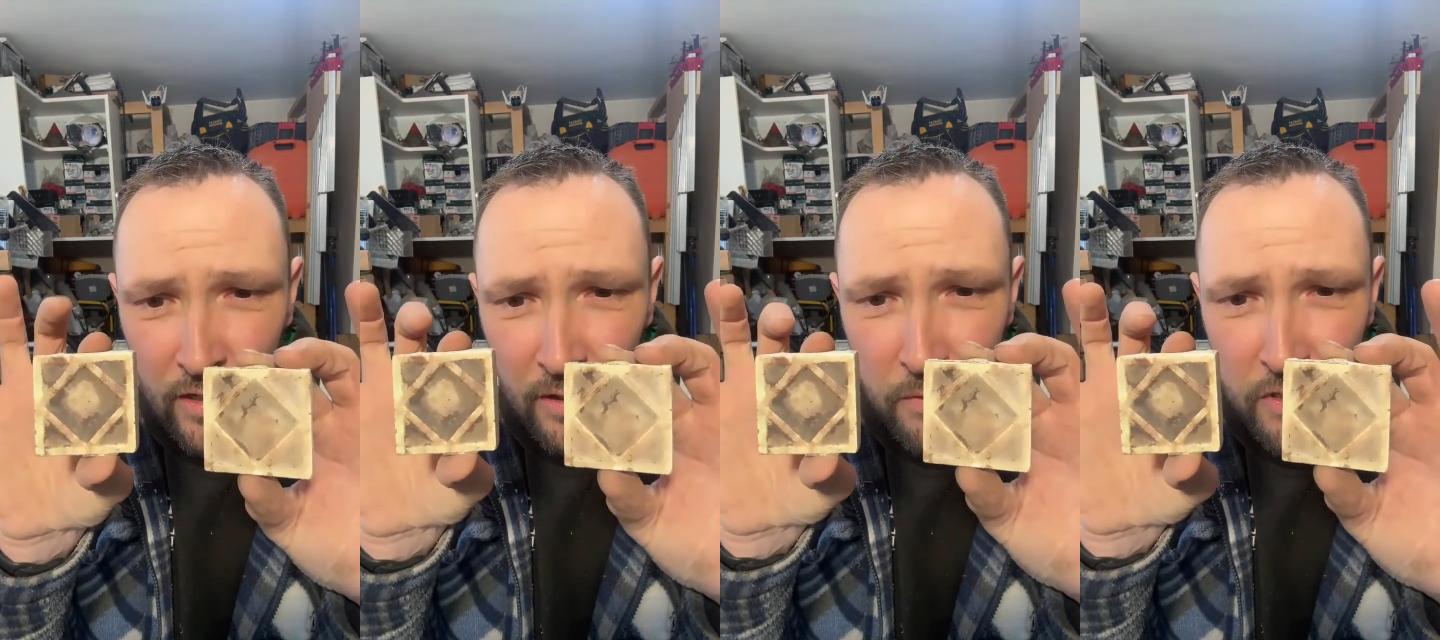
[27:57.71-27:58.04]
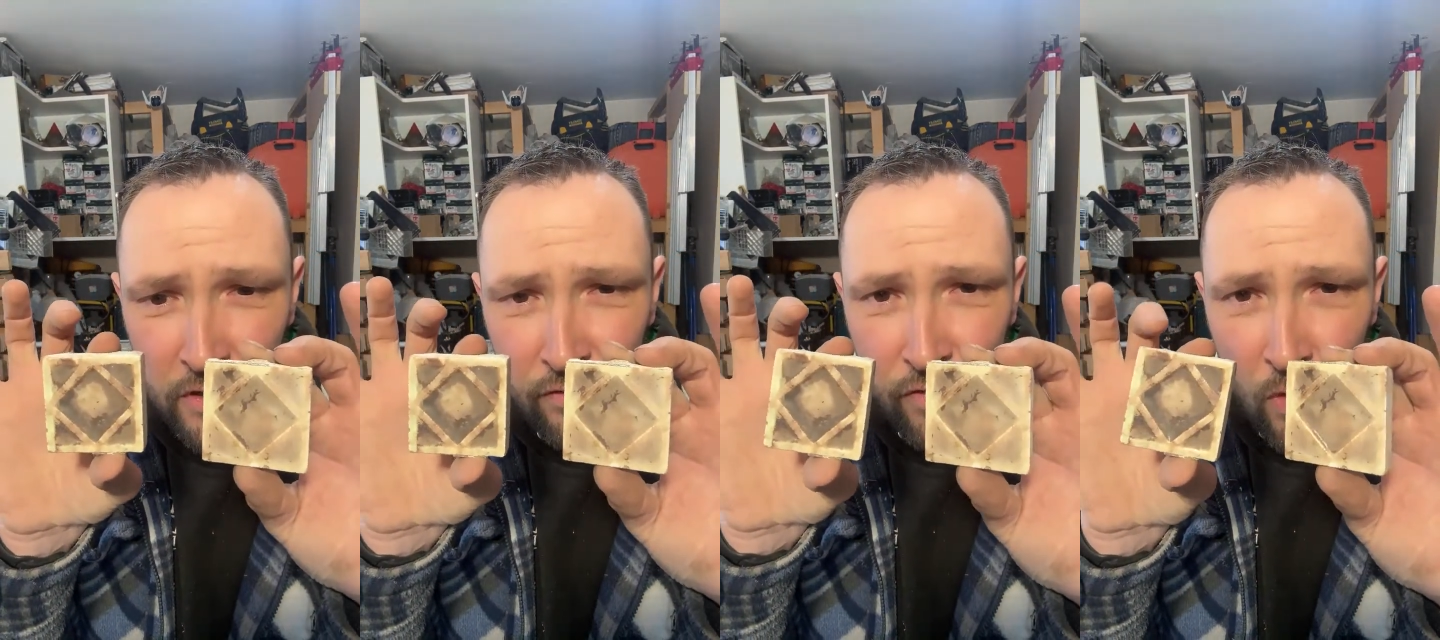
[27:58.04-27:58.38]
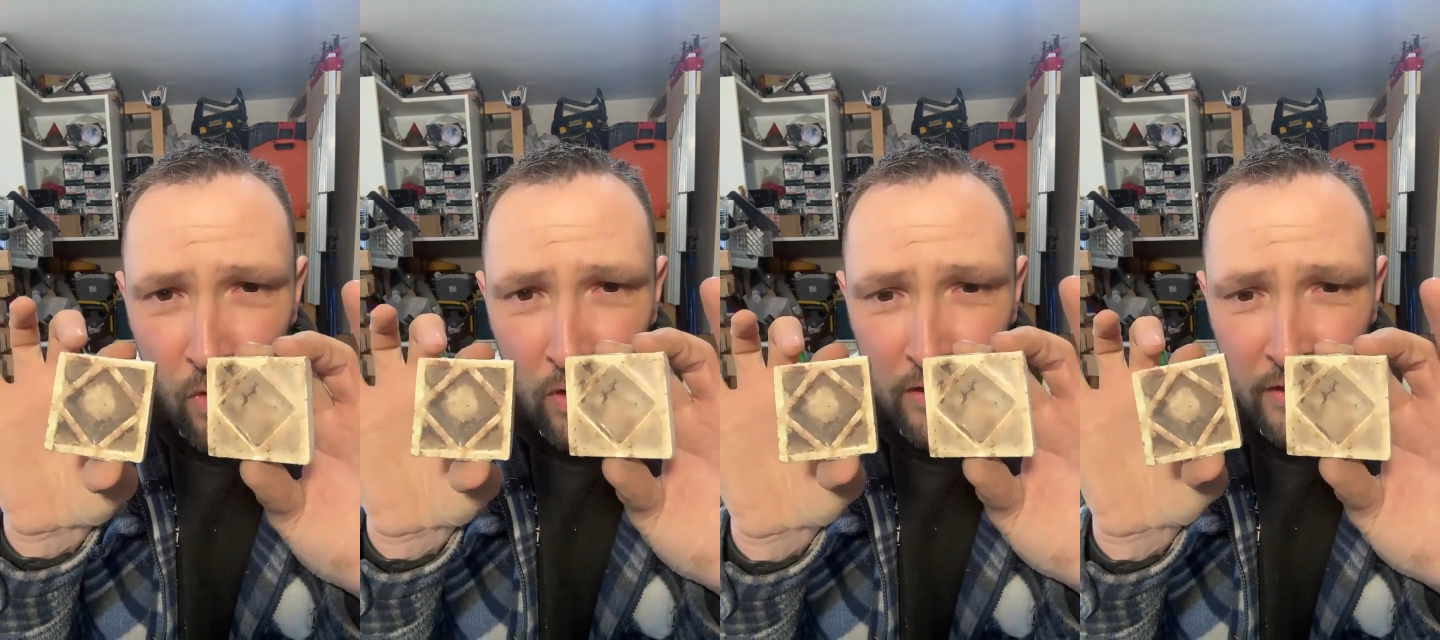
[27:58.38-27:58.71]
They must have
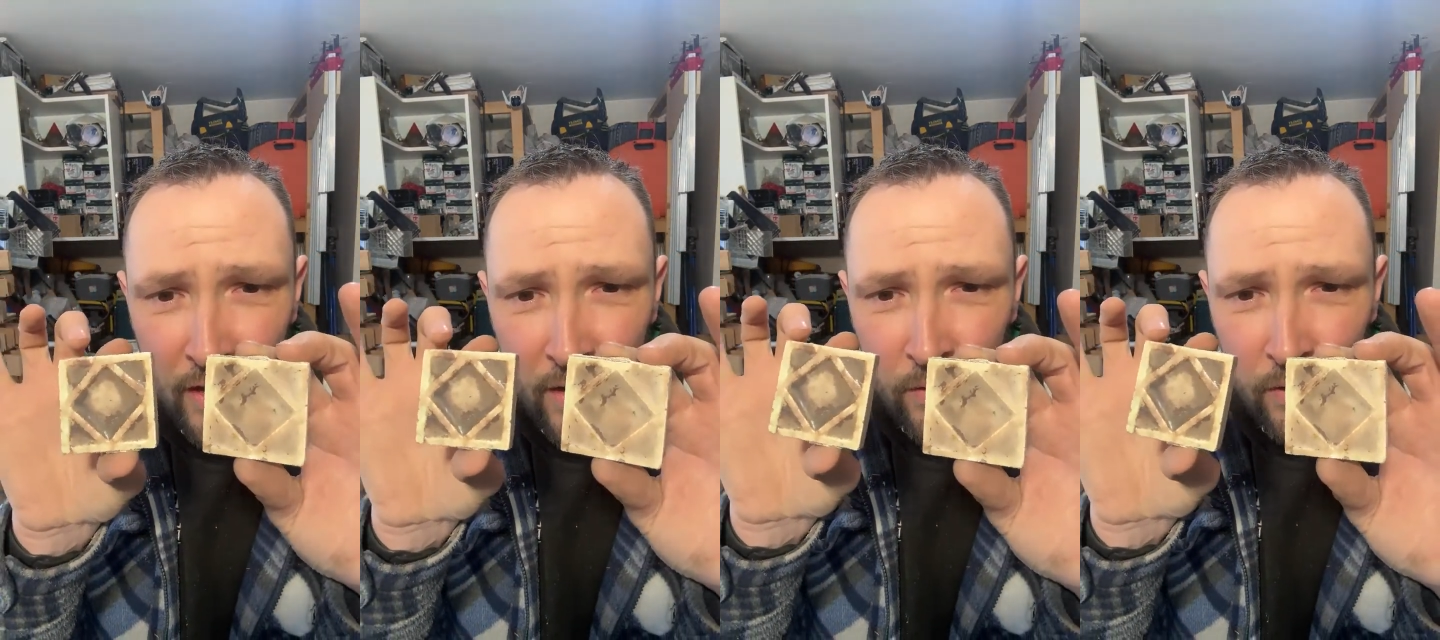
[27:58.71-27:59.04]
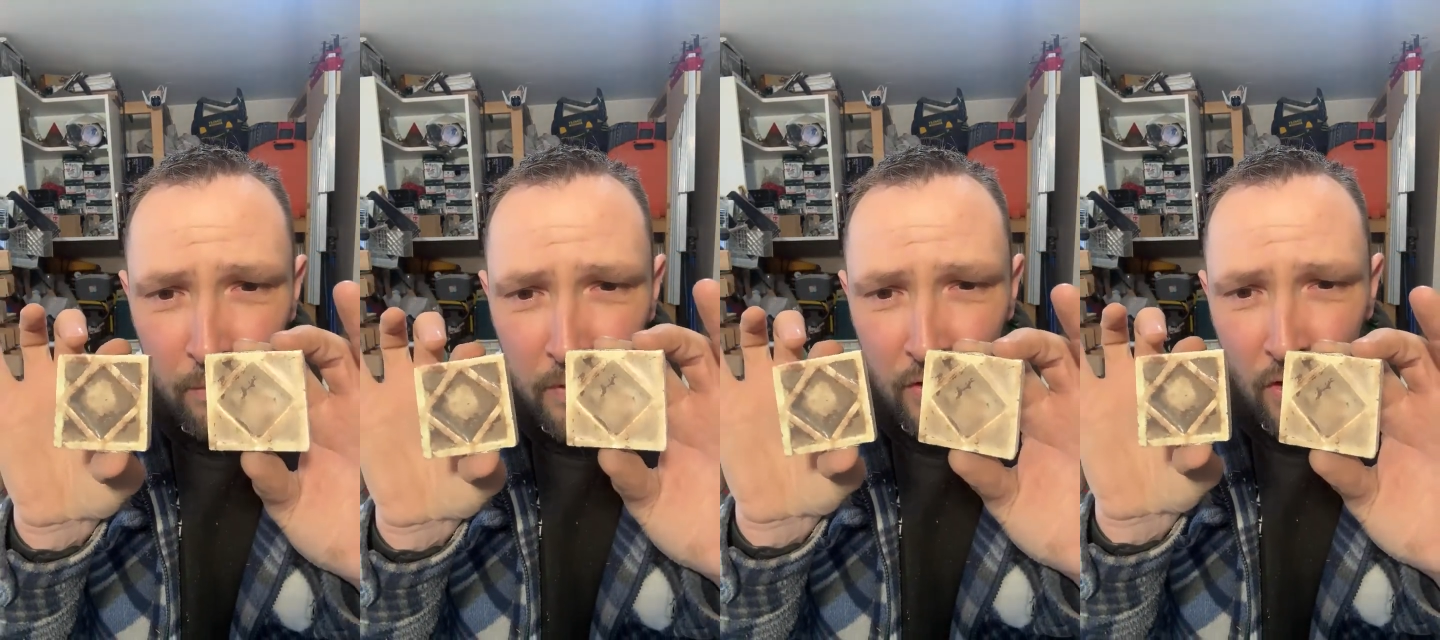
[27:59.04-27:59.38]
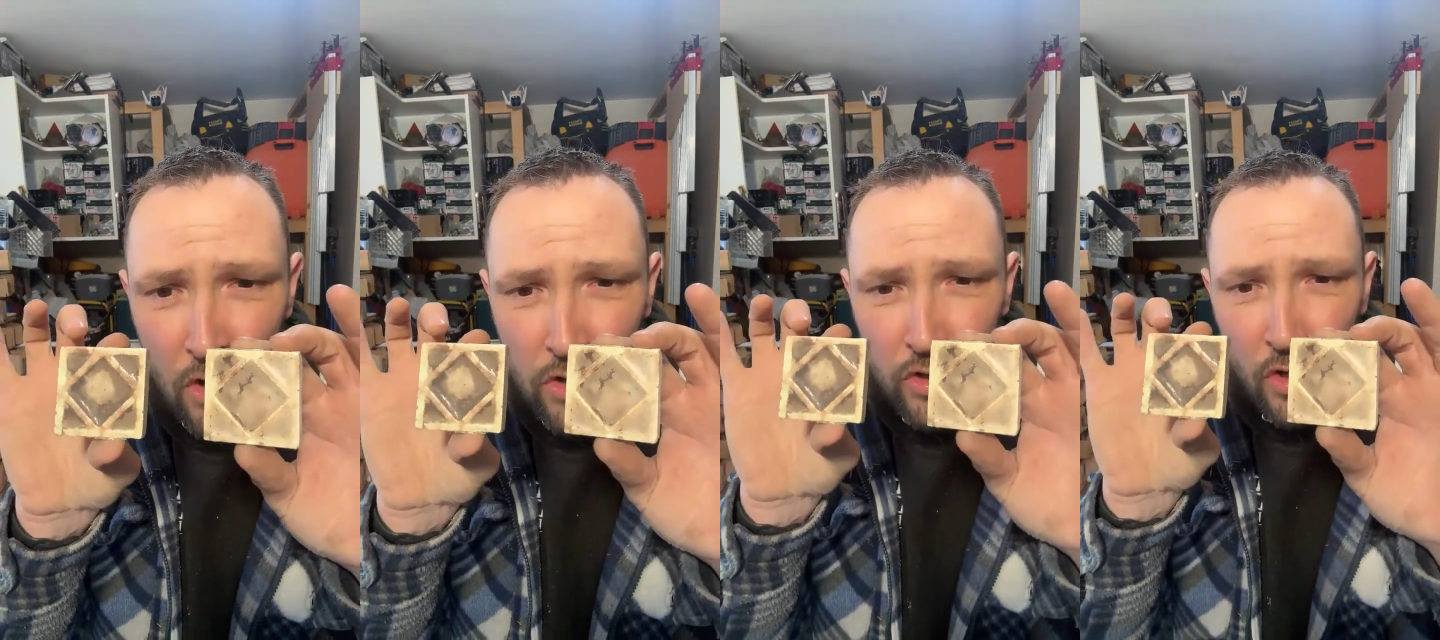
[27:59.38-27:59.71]
fallen down and been
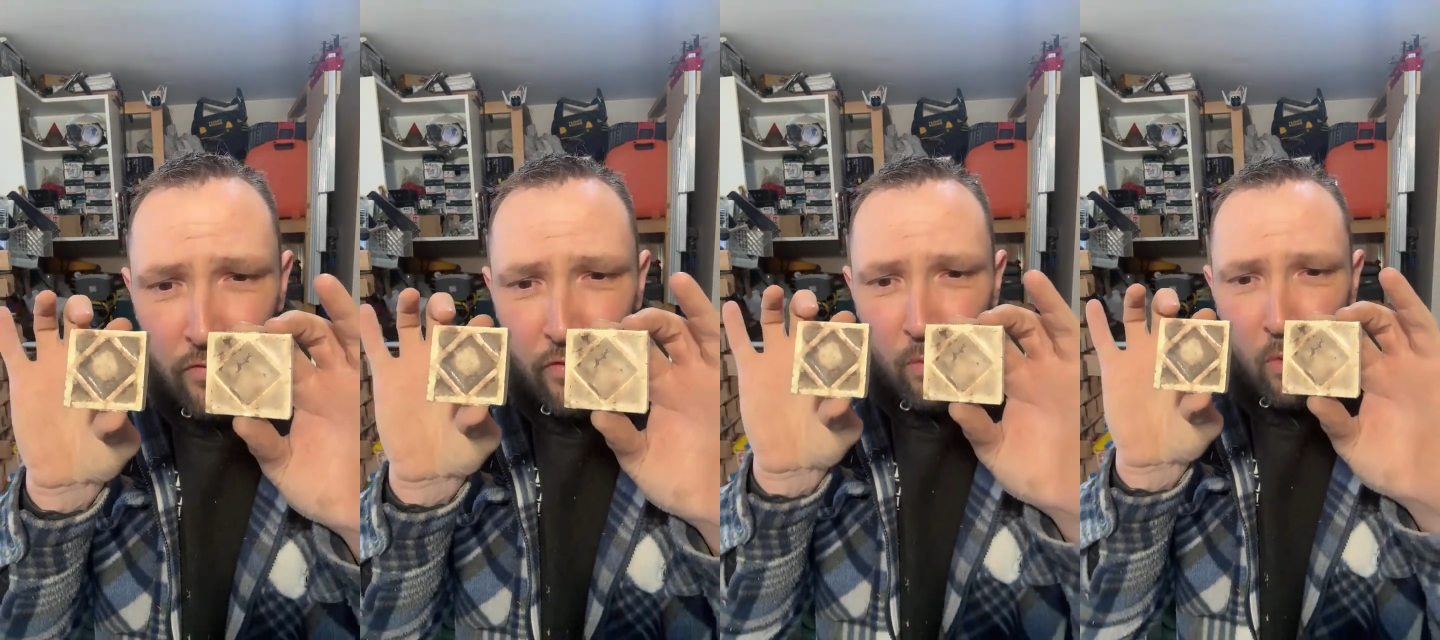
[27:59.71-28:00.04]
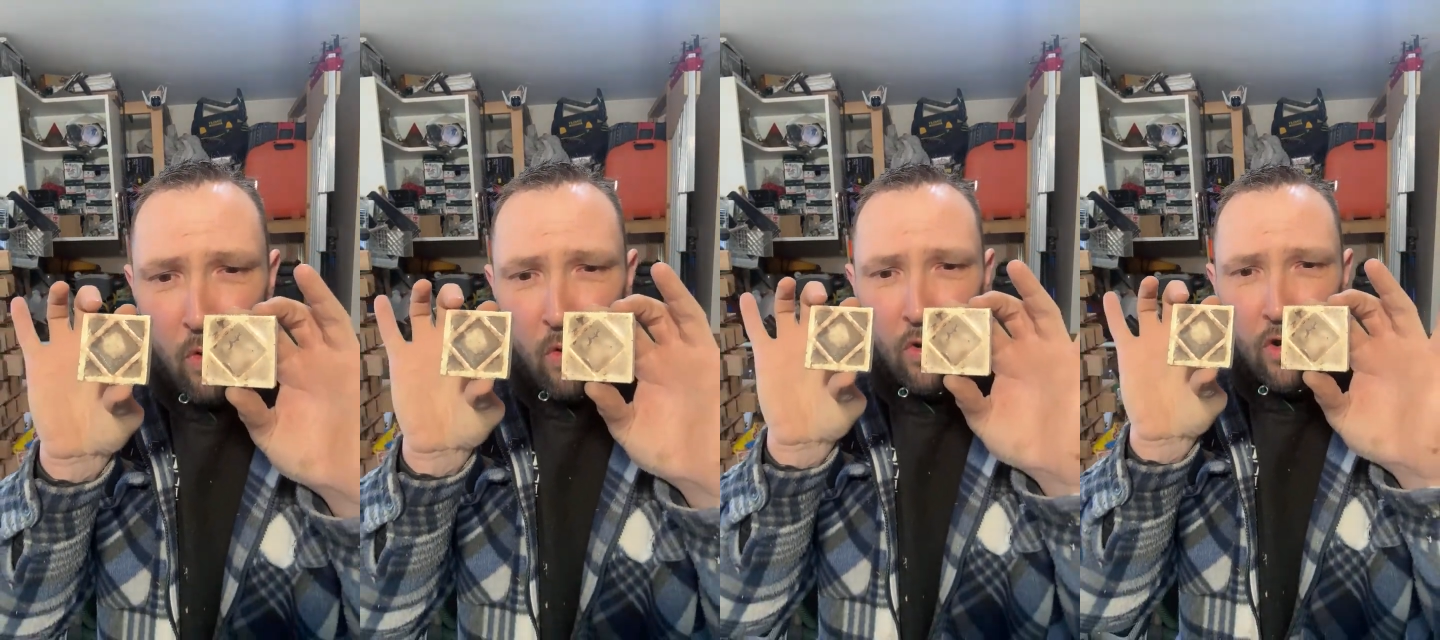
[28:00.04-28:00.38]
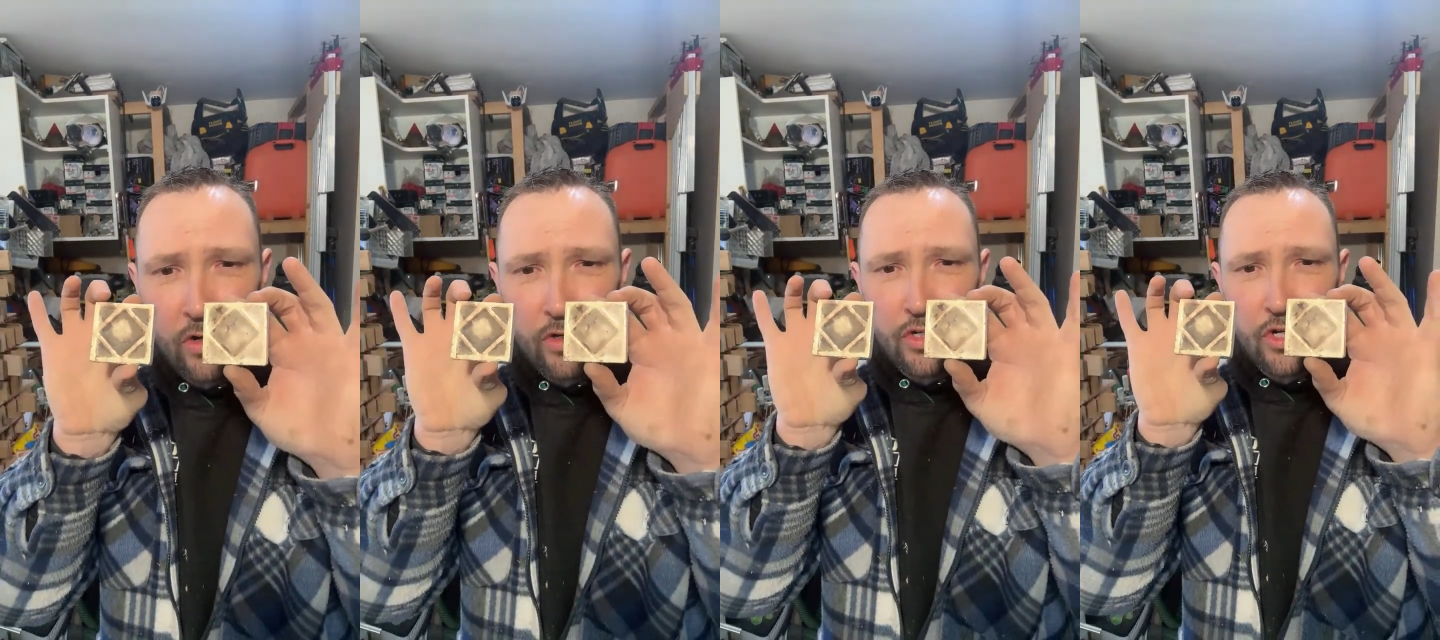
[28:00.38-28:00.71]
knocked off a wall on a